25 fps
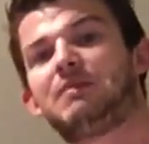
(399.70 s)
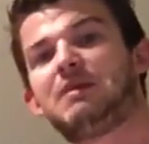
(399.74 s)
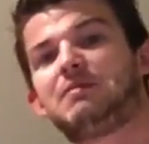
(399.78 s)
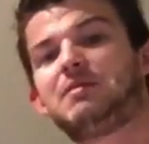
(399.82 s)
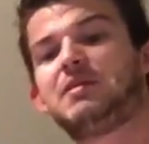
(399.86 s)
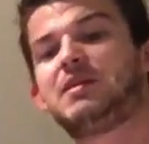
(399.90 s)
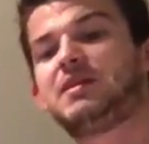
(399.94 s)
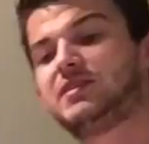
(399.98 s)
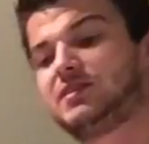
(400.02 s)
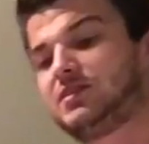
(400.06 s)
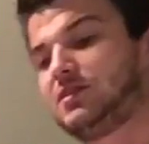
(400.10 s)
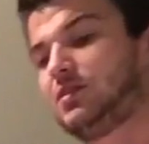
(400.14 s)

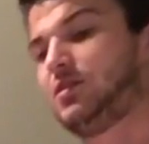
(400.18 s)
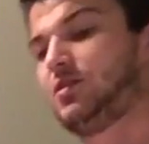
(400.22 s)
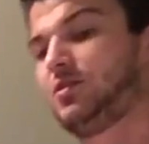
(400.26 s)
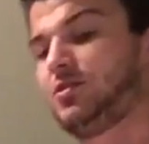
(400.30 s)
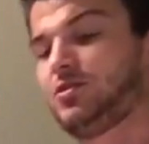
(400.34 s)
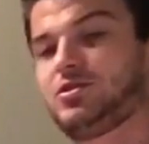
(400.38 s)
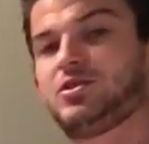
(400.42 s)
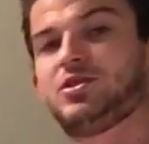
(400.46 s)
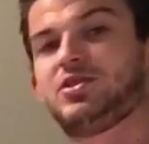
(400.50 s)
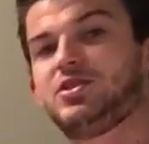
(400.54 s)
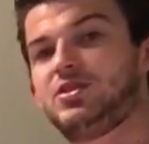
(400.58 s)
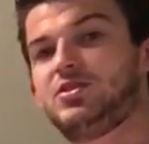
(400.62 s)
BBs or
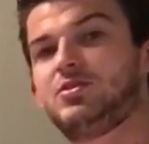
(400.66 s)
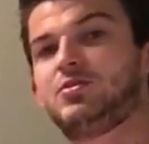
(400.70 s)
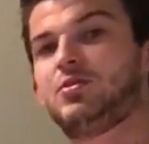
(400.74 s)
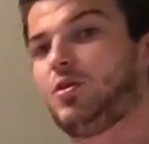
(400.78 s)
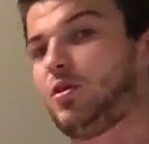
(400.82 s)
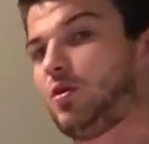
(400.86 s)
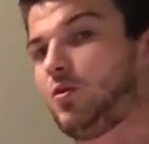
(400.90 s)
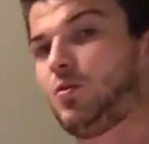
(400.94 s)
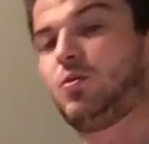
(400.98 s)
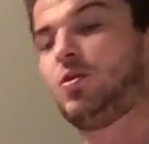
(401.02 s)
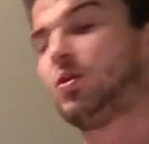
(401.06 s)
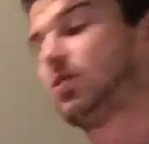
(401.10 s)
2
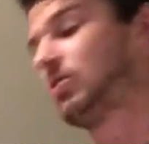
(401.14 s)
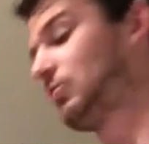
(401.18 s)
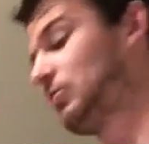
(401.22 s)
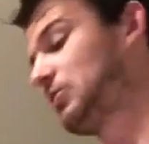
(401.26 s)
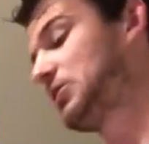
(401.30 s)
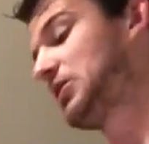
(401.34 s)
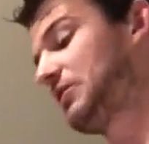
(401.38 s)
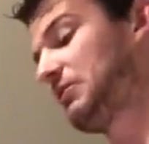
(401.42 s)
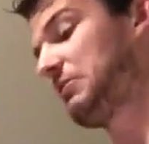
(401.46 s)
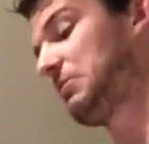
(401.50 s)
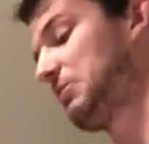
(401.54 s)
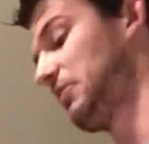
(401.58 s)
or 1,
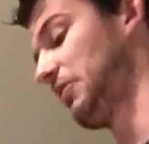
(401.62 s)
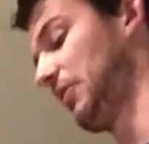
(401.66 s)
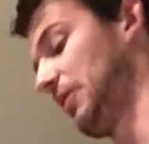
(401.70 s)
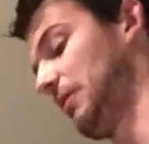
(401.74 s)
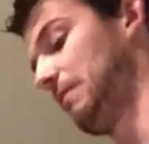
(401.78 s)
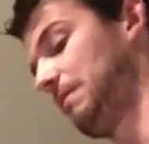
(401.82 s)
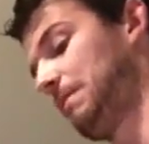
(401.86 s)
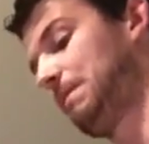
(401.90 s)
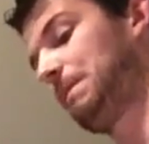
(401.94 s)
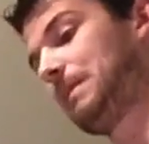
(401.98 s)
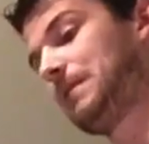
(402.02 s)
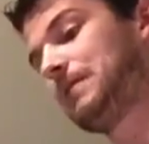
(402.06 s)
whichever you prefer.
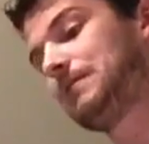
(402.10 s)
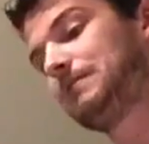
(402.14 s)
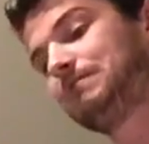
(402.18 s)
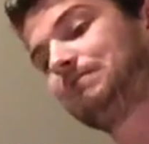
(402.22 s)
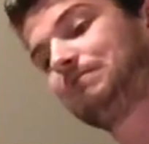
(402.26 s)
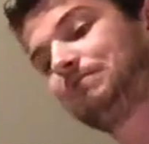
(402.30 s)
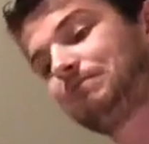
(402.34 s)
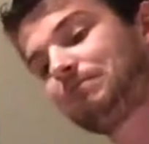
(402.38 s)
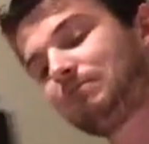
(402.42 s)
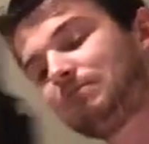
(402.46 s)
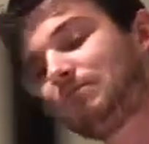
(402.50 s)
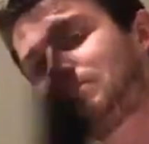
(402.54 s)

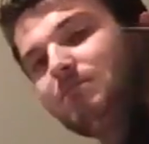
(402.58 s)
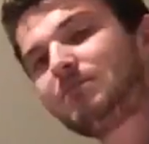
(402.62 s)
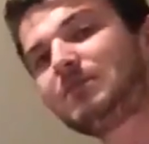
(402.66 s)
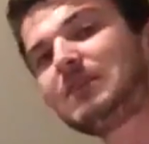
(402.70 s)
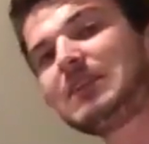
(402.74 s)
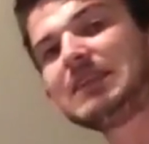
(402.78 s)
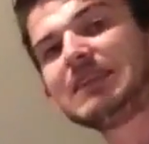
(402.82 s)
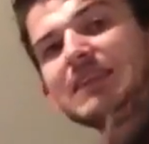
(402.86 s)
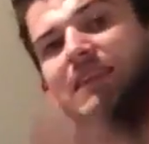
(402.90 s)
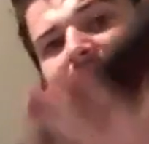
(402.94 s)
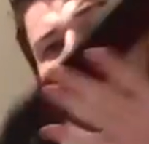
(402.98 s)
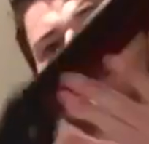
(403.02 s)

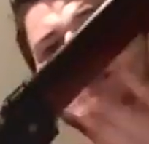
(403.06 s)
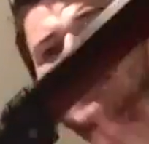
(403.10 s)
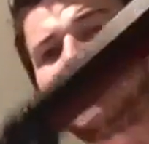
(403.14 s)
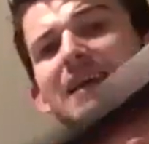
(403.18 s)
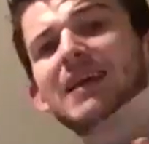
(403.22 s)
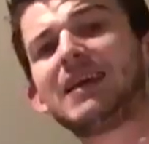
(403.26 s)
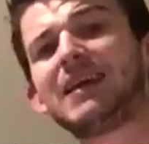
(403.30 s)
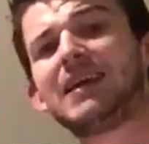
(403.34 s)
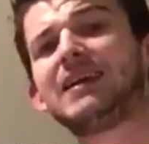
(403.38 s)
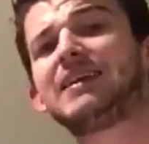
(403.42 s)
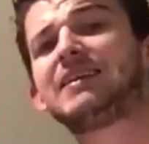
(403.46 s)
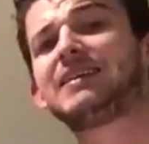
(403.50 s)
This
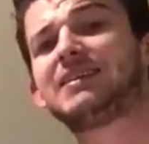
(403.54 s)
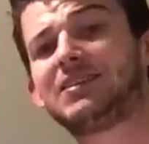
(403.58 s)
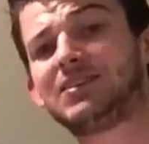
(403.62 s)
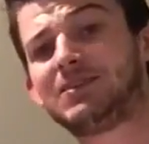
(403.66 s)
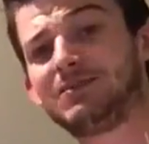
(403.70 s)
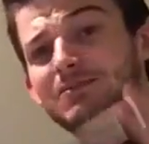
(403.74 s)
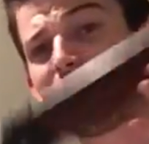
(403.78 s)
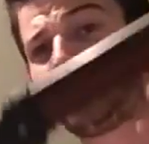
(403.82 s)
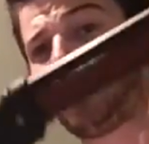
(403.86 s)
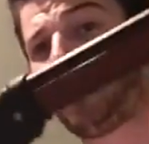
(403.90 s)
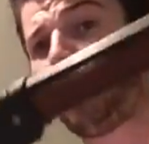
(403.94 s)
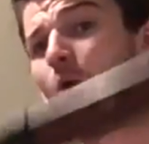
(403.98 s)
thing is
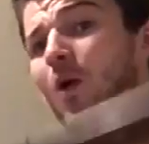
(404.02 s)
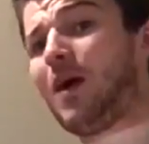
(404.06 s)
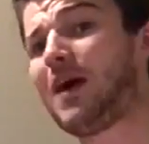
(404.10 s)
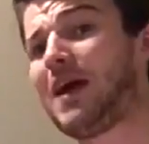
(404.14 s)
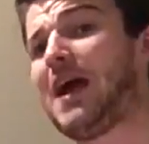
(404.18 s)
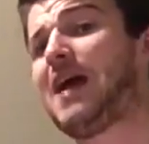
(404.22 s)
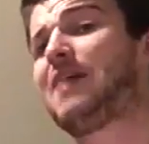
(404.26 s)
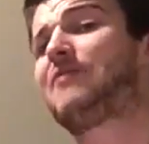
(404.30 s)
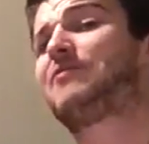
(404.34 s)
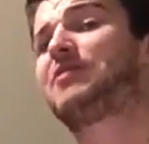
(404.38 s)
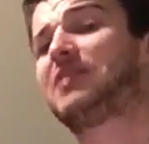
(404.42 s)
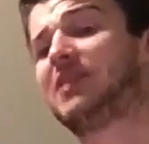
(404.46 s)
quite
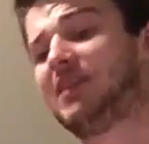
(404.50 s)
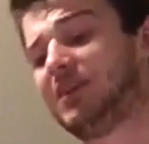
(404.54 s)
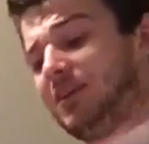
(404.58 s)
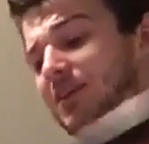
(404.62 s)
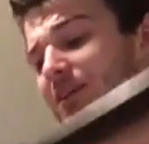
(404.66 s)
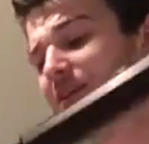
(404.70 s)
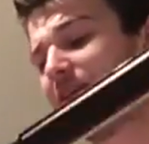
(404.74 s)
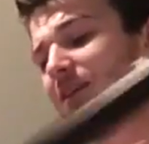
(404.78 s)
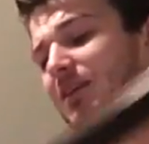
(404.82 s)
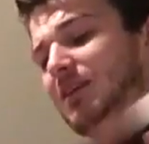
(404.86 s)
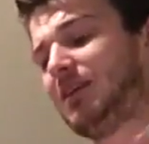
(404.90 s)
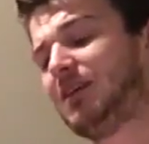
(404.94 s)
hefty.
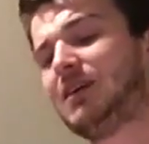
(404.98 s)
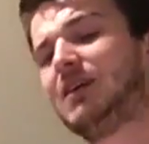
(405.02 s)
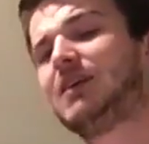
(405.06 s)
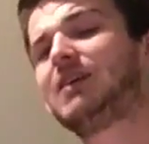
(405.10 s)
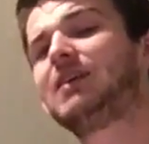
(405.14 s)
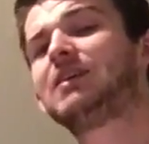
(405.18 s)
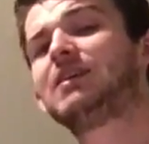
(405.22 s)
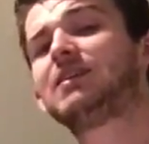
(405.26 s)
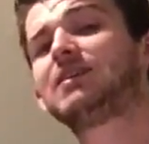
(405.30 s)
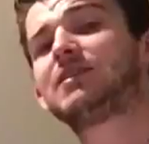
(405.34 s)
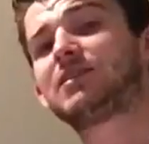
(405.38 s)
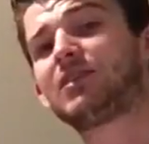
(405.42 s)

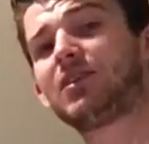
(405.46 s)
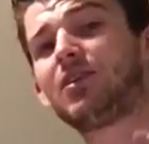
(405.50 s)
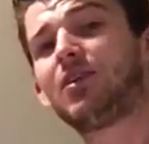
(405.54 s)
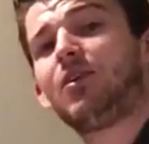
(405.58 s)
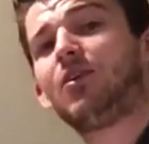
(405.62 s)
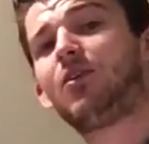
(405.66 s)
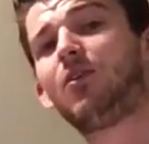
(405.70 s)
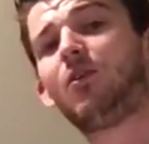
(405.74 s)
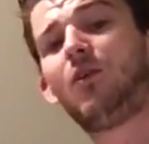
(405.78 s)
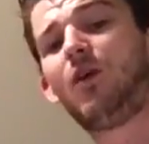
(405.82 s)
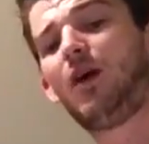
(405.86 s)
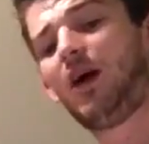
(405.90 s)

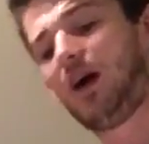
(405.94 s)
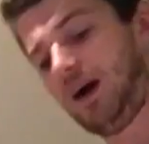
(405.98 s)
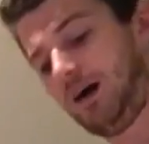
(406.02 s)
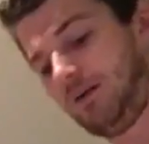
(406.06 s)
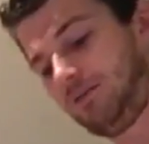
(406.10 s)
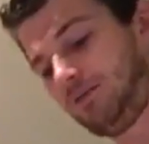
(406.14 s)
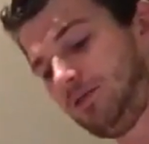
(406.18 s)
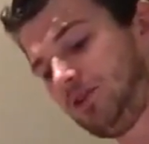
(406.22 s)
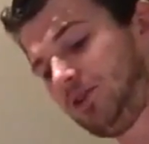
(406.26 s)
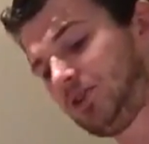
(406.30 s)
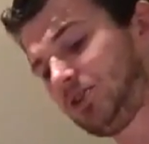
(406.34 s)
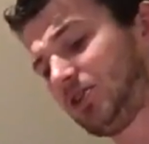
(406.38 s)
So I'm
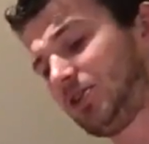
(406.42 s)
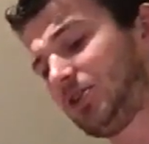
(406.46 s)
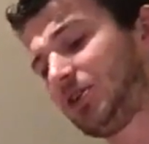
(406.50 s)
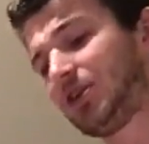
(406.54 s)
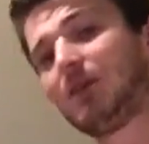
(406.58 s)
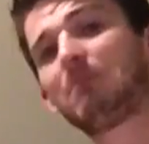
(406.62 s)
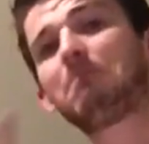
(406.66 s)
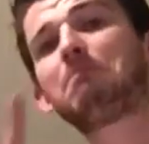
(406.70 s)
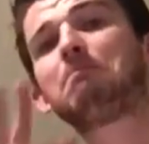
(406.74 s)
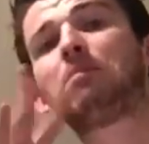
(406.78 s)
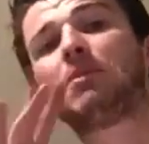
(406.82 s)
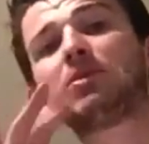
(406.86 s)
pretty sure I'm
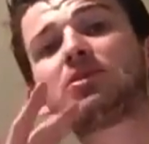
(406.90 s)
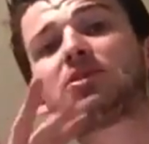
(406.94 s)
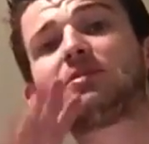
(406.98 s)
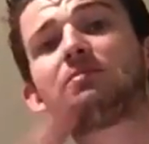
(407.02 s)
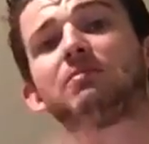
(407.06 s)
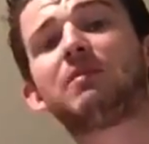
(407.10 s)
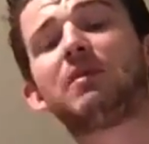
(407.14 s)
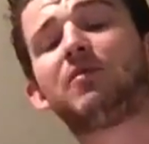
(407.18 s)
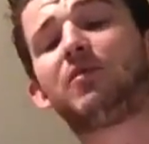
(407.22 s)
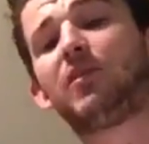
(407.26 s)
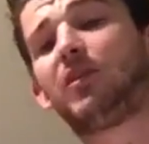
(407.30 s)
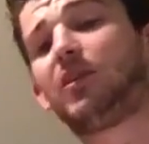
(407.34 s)
gonna bust
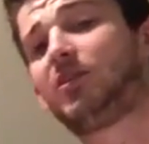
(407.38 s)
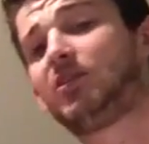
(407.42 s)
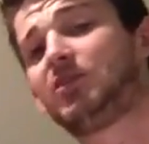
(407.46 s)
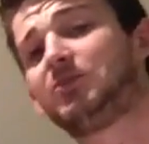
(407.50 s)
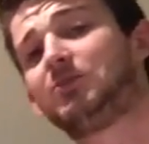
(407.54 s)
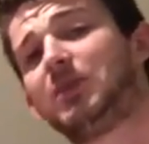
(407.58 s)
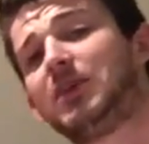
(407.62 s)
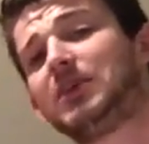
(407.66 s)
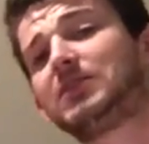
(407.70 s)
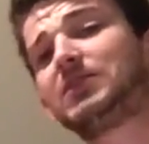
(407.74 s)
up my fingers, but